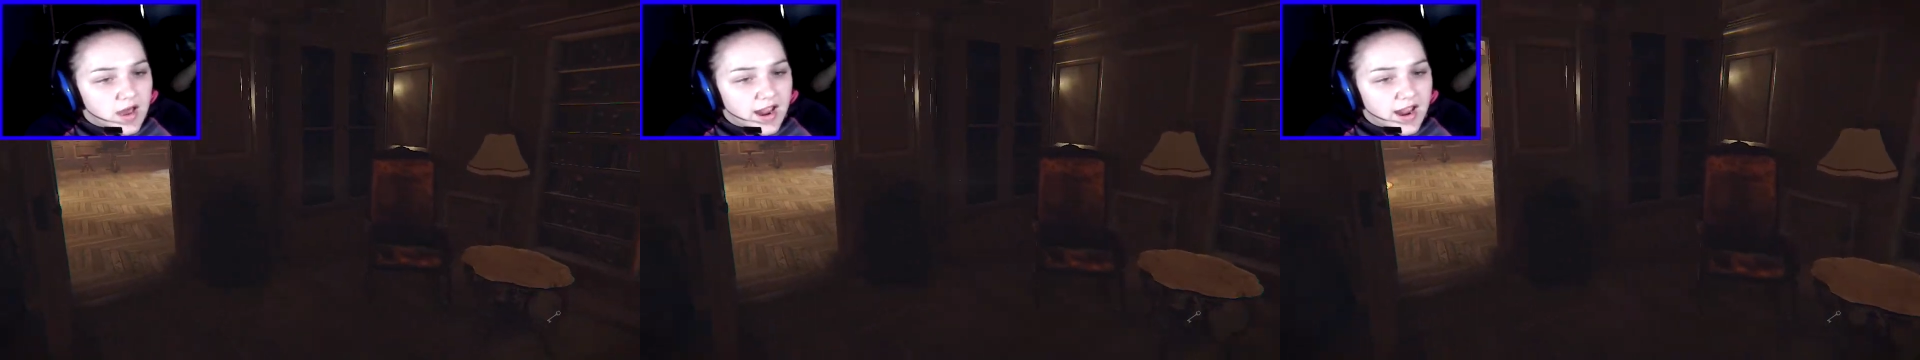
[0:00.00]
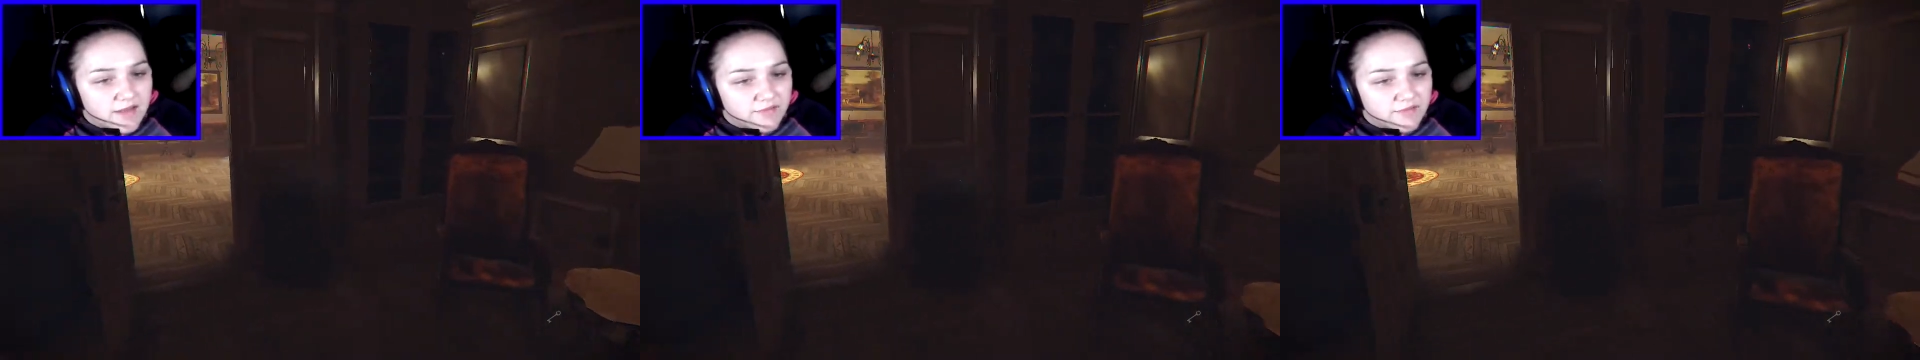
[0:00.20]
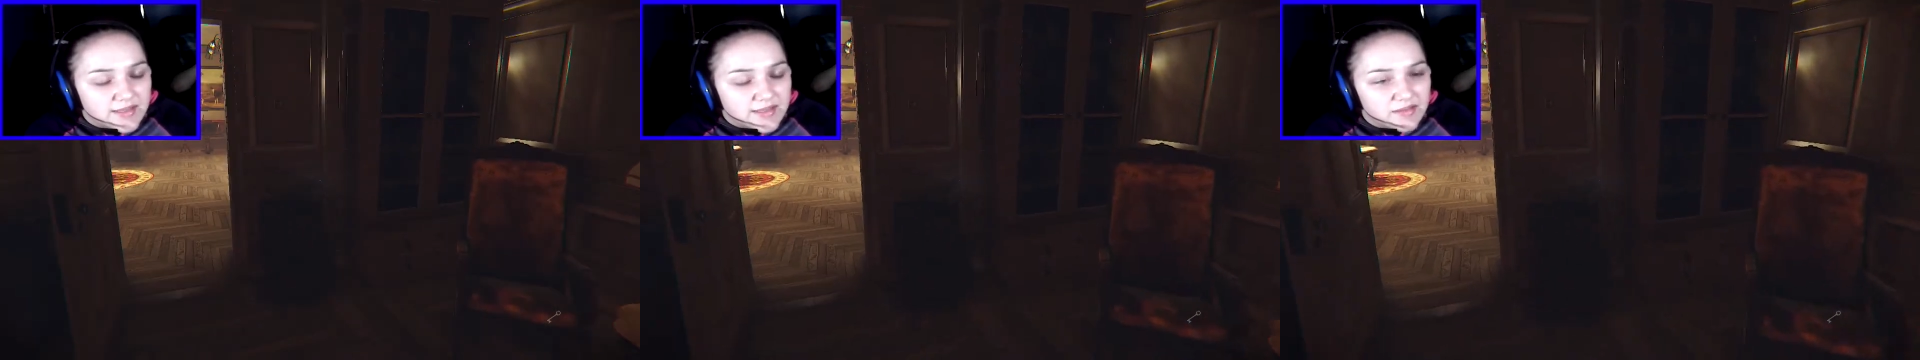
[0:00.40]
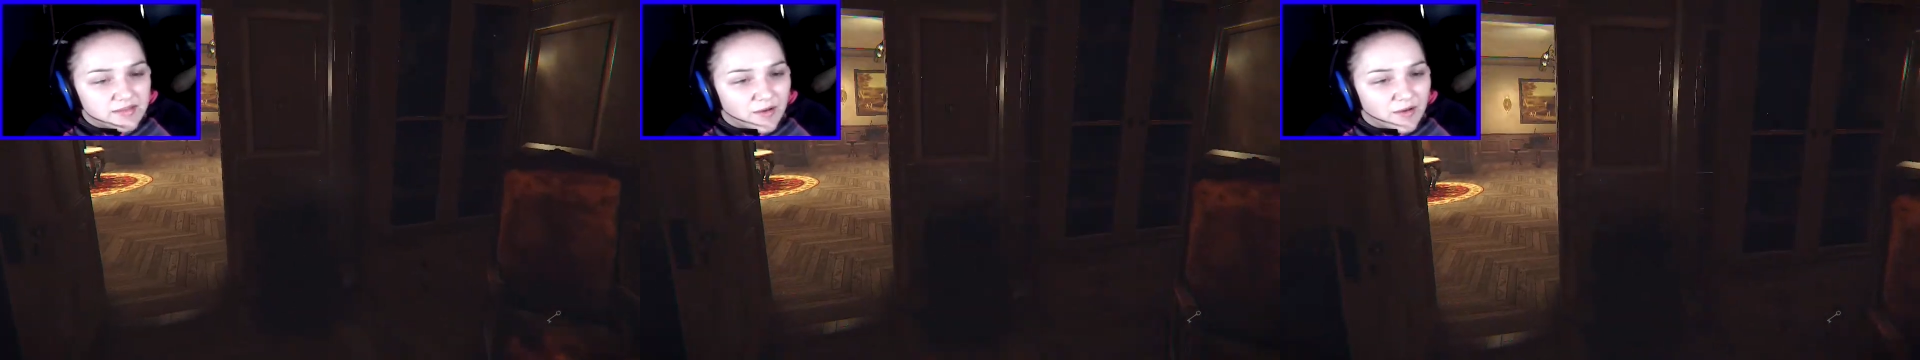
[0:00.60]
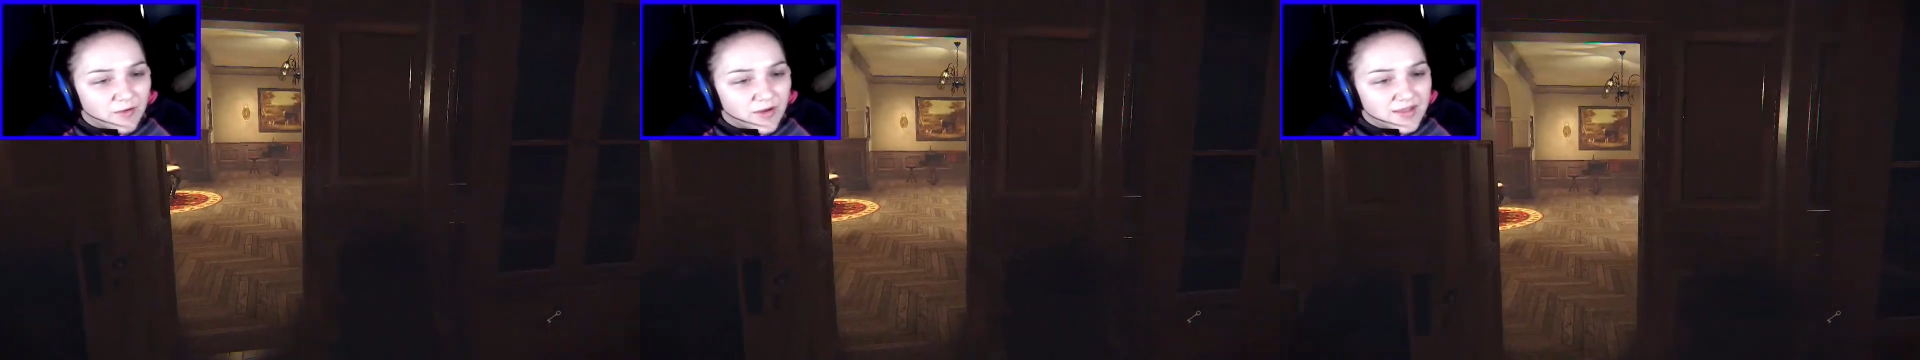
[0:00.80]
I have a key,
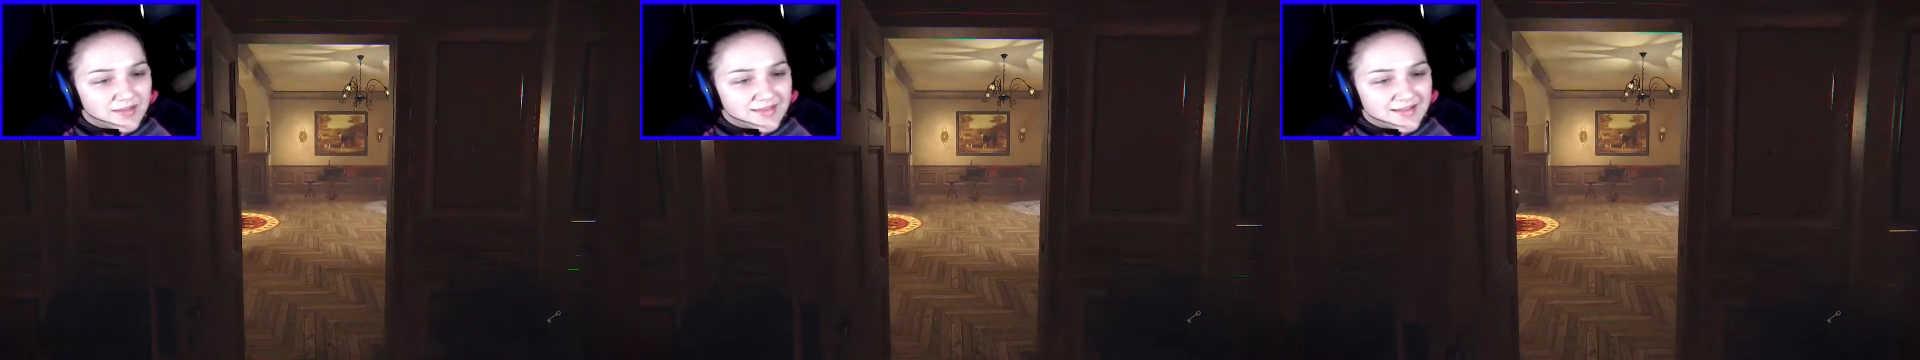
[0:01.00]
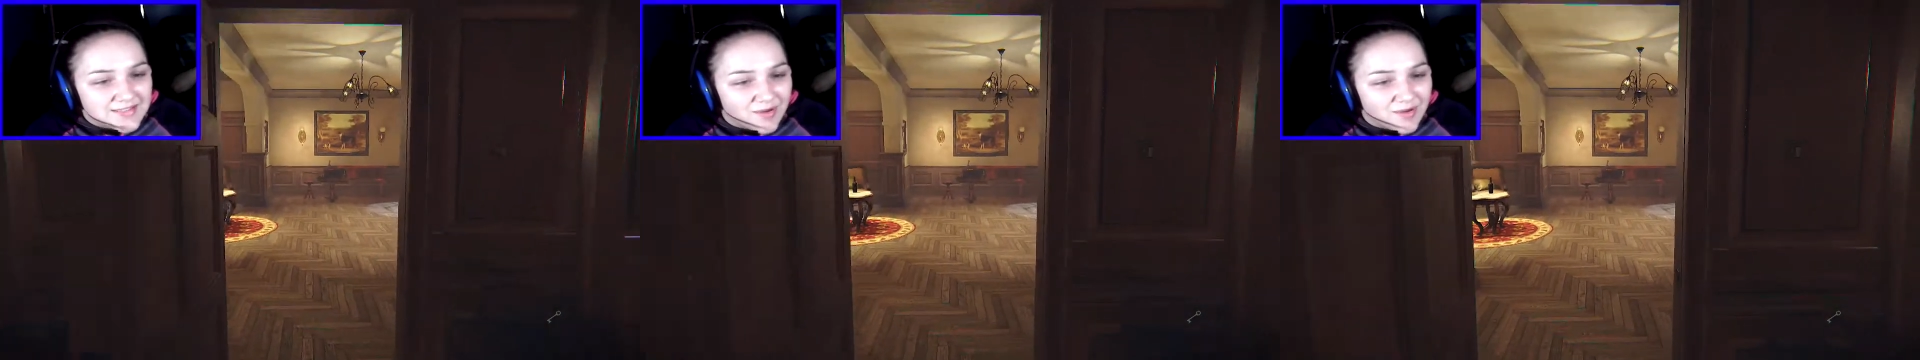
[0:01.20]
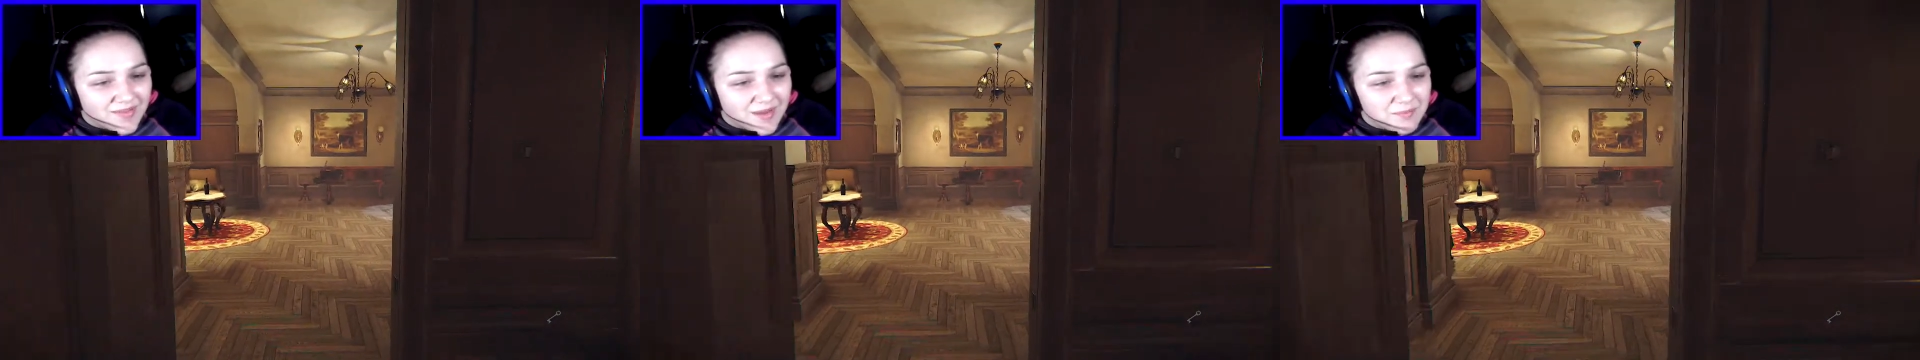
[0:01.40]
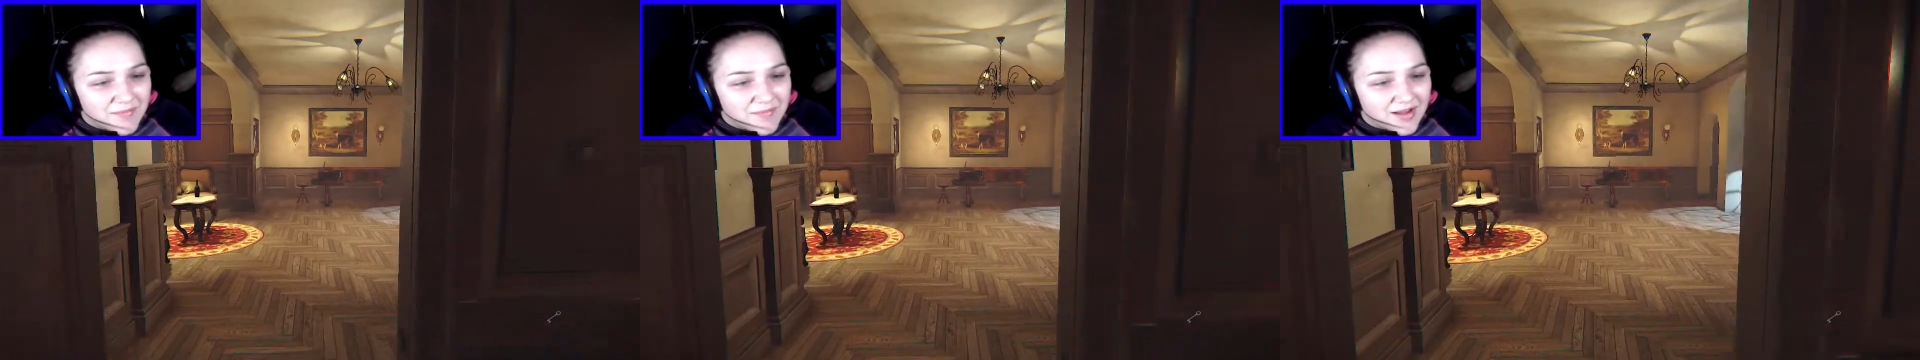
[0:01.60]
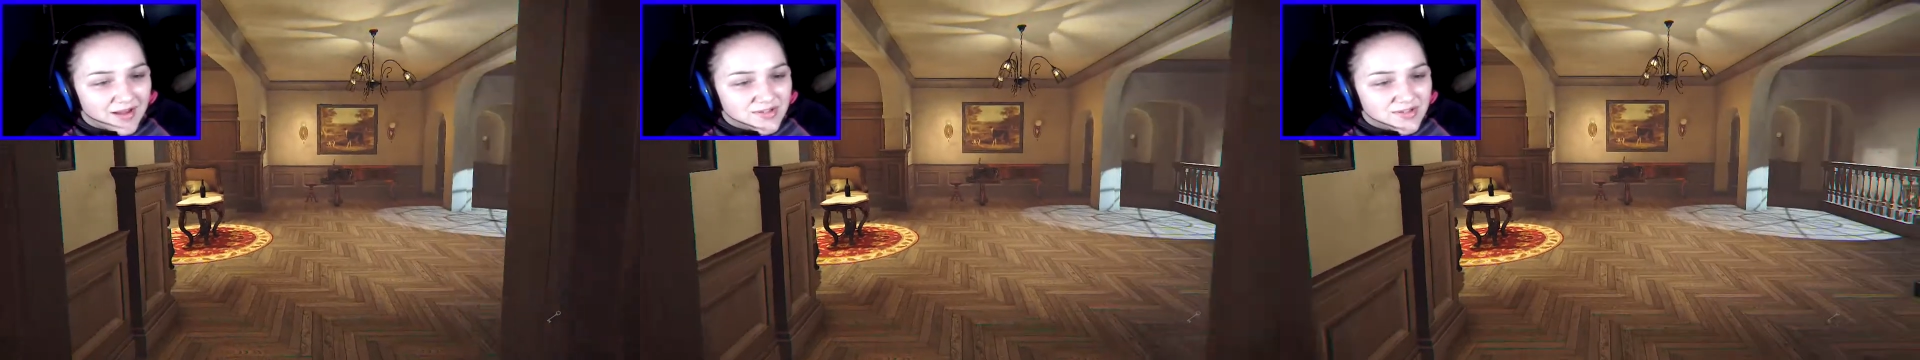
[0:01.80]
though. That's all that
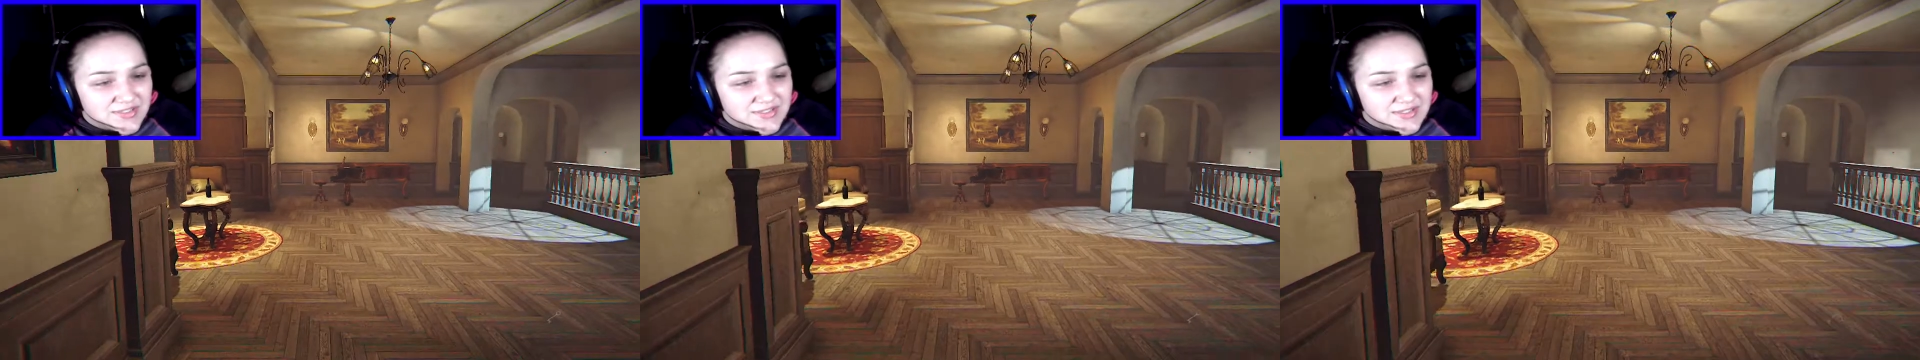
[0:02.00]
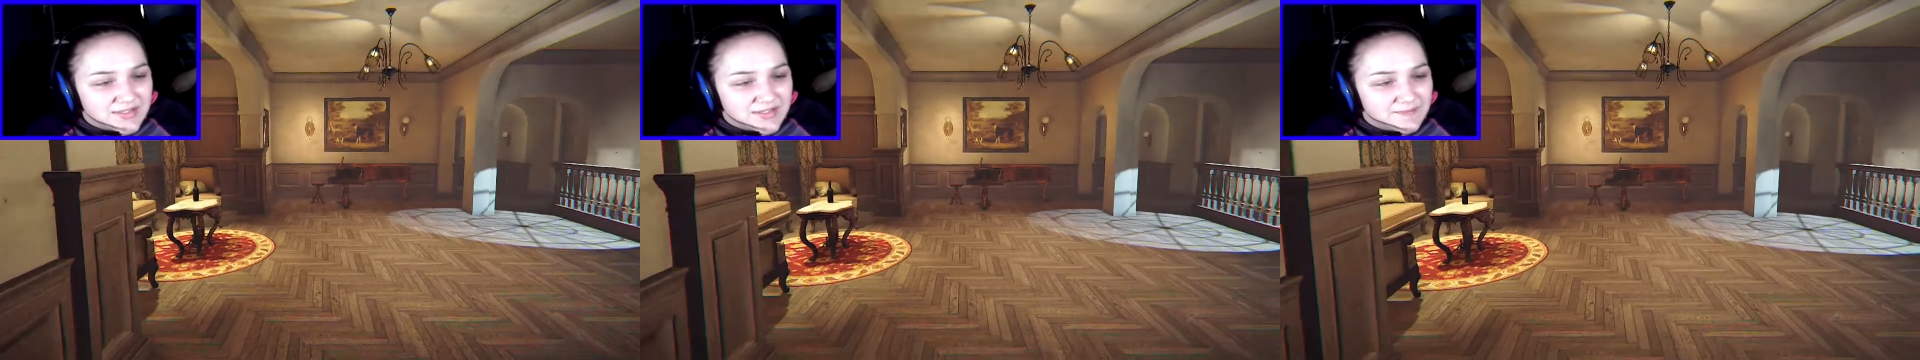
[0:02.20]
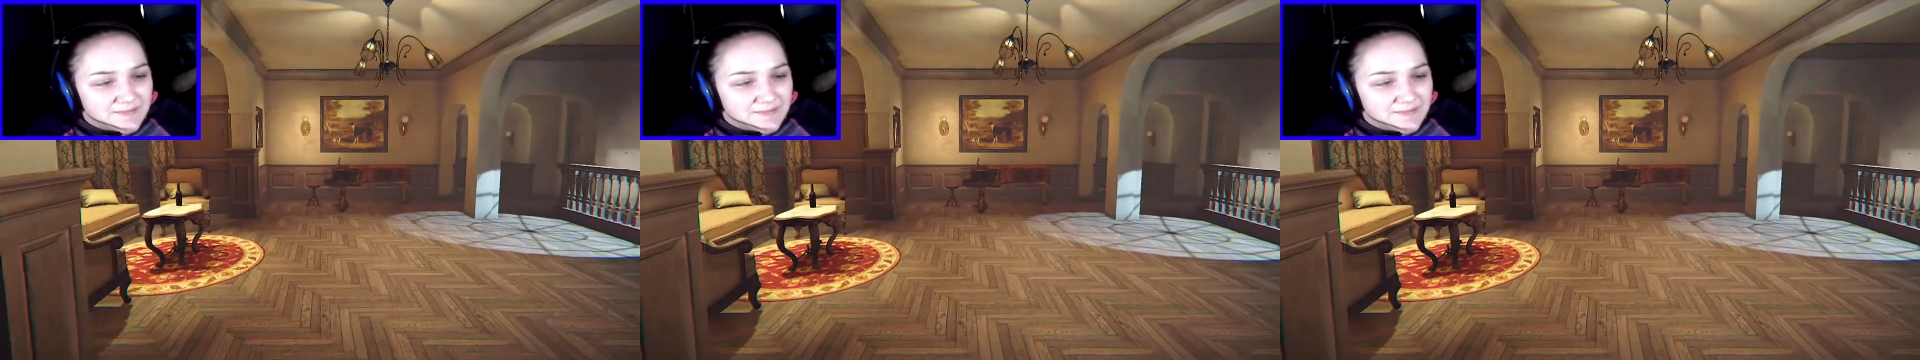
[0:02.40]
matters.